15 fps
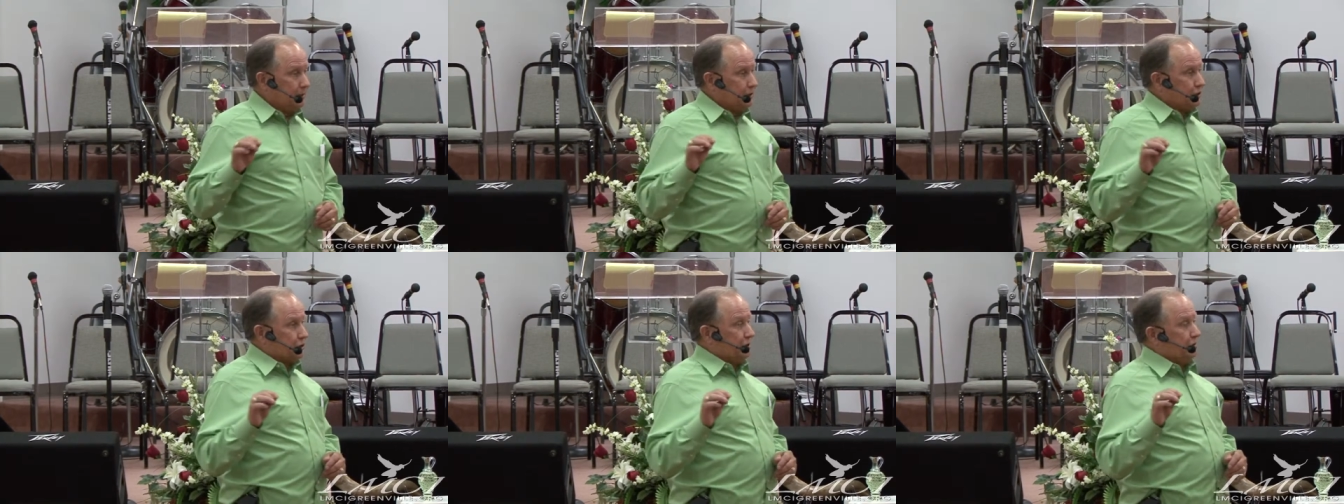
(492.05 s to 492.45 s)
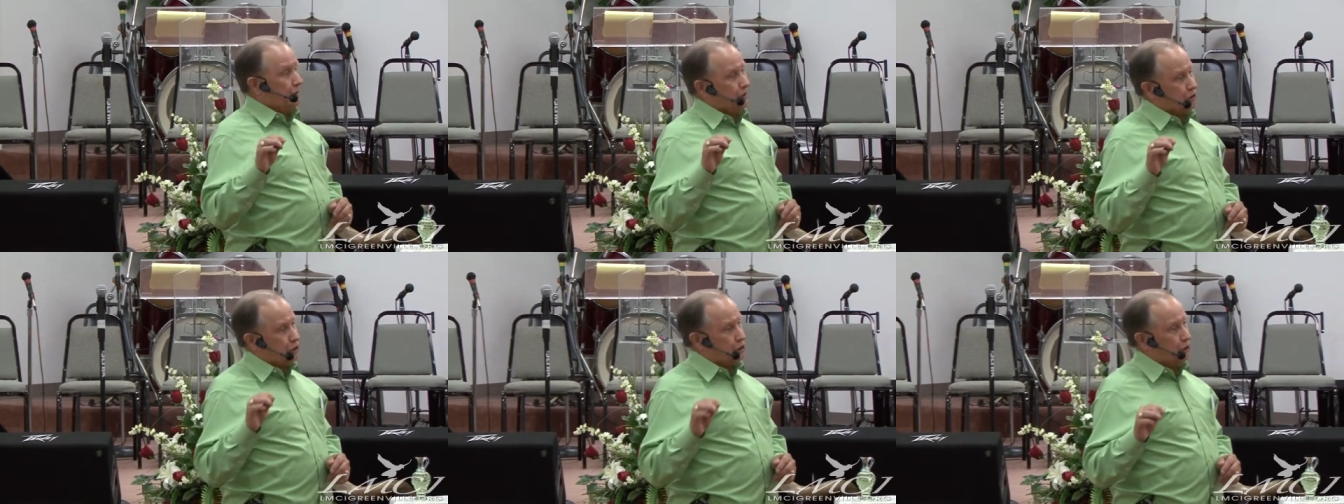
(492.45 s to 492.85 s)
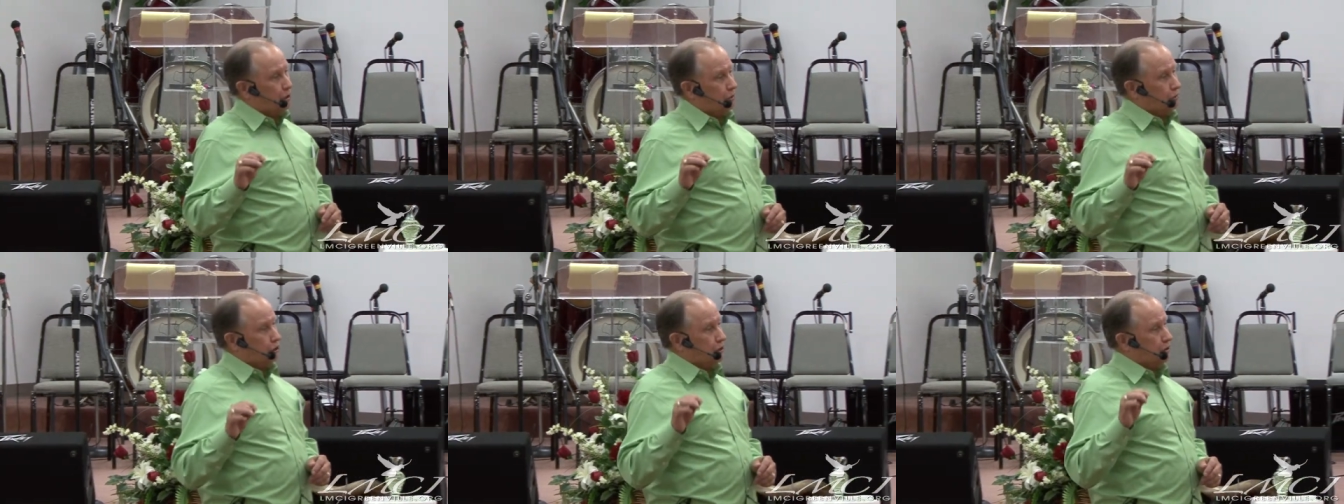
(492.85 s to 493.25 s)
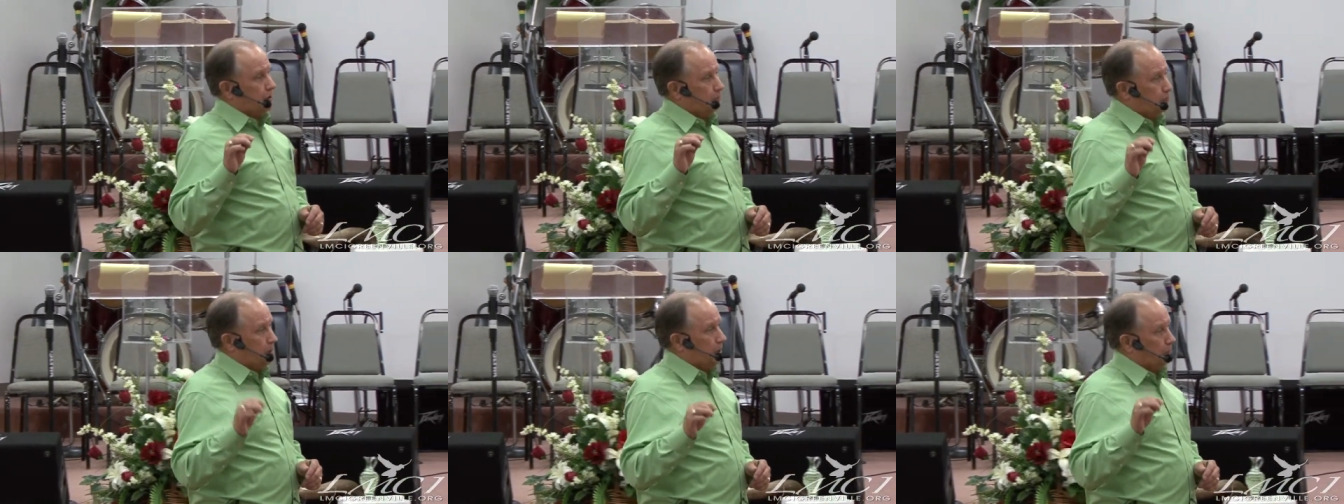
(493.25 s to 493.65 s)
See, this shows you
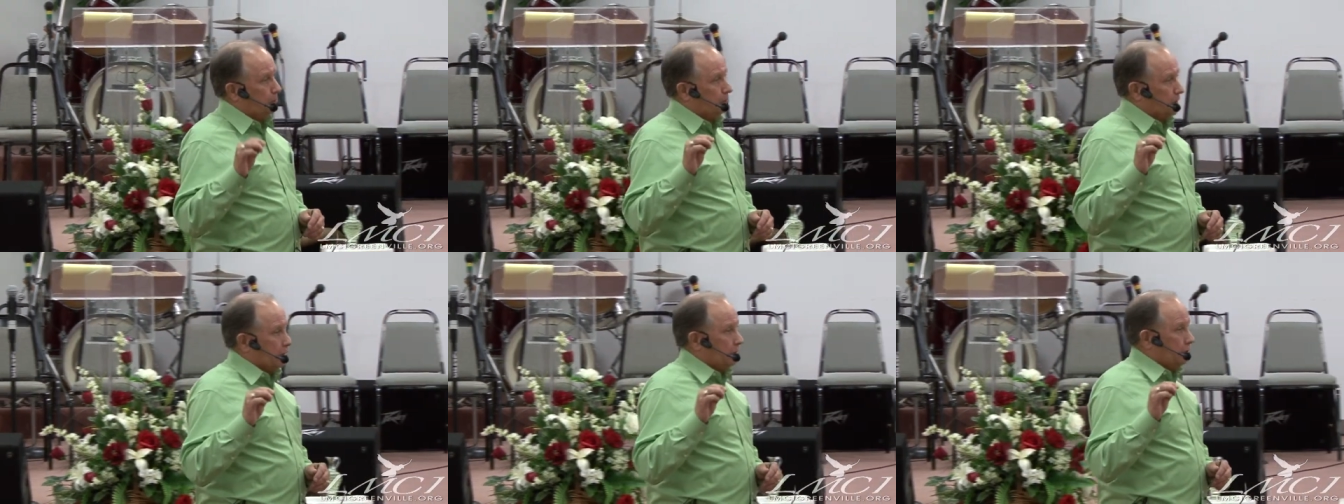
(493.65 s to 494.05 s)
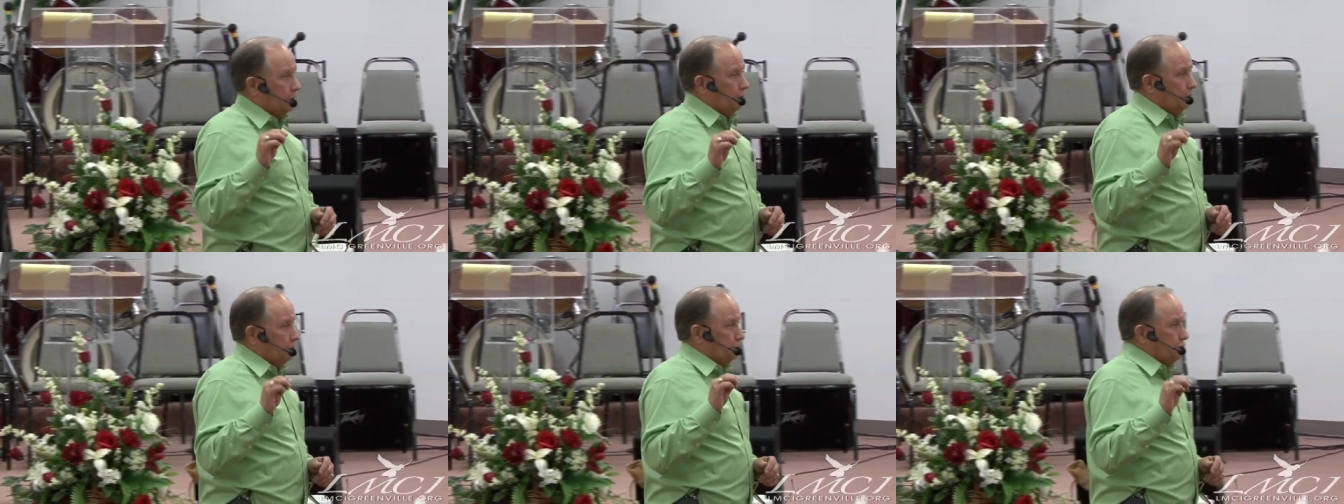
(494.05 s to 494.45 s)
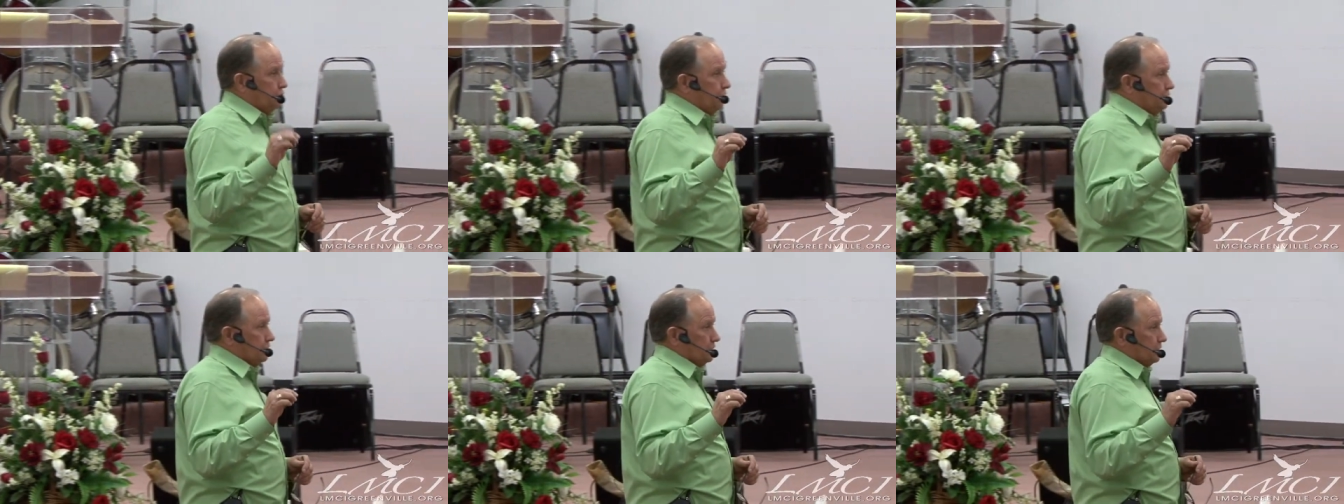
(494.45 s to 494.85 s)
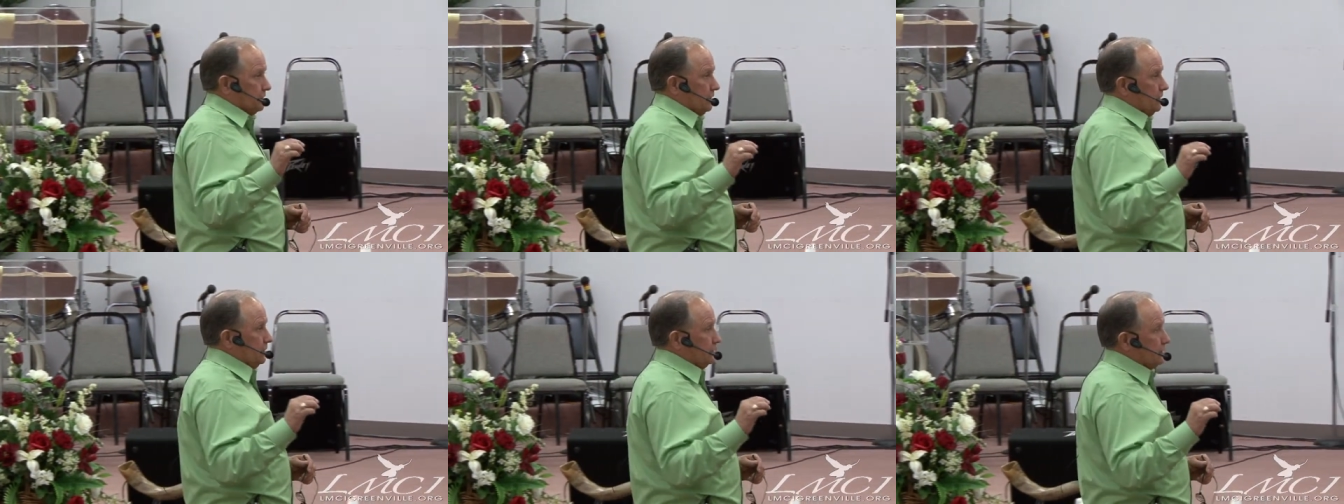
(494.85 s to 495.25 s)
that people can know who Jesus
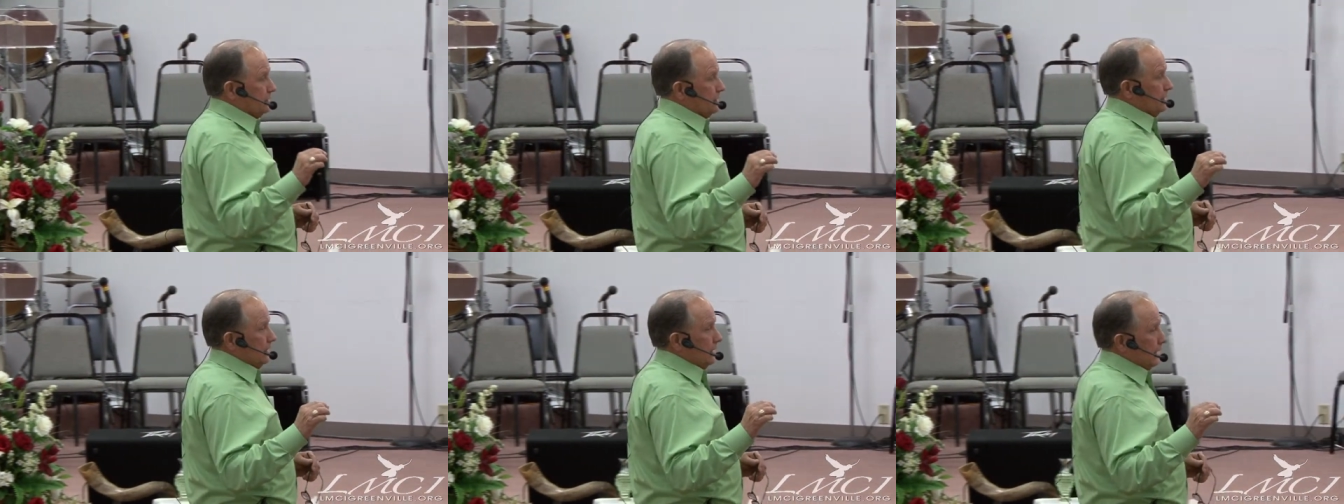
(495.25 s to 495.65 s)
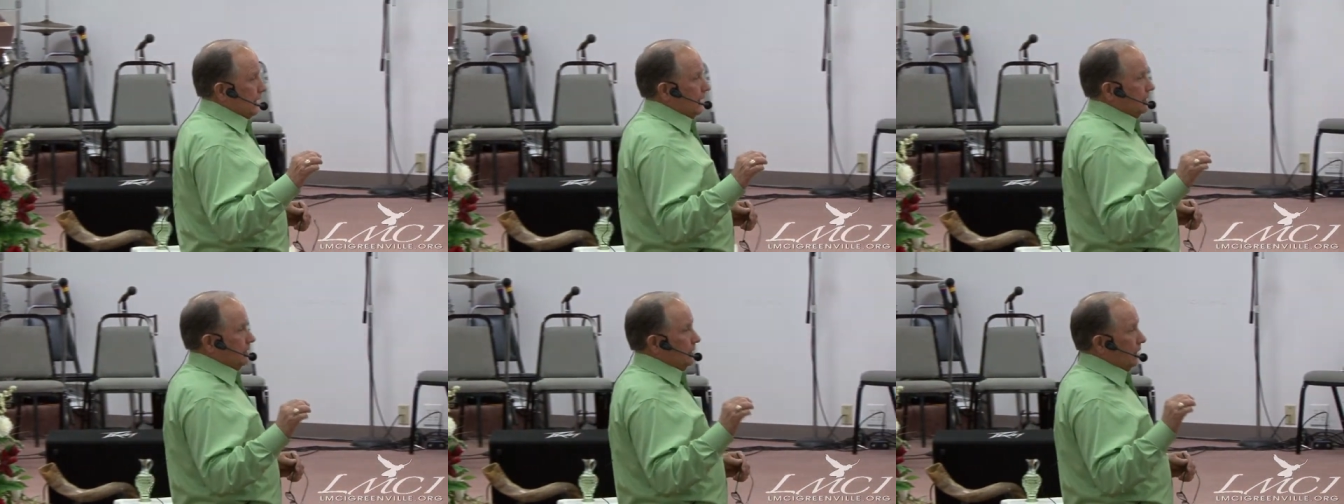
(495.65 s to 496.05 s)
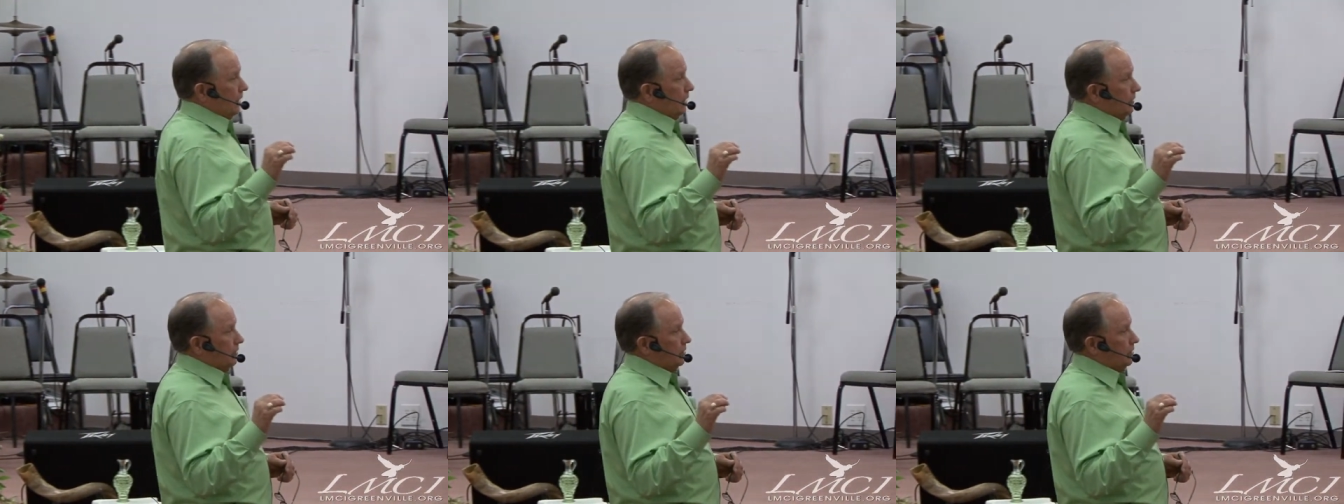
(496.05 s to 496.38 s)
is and not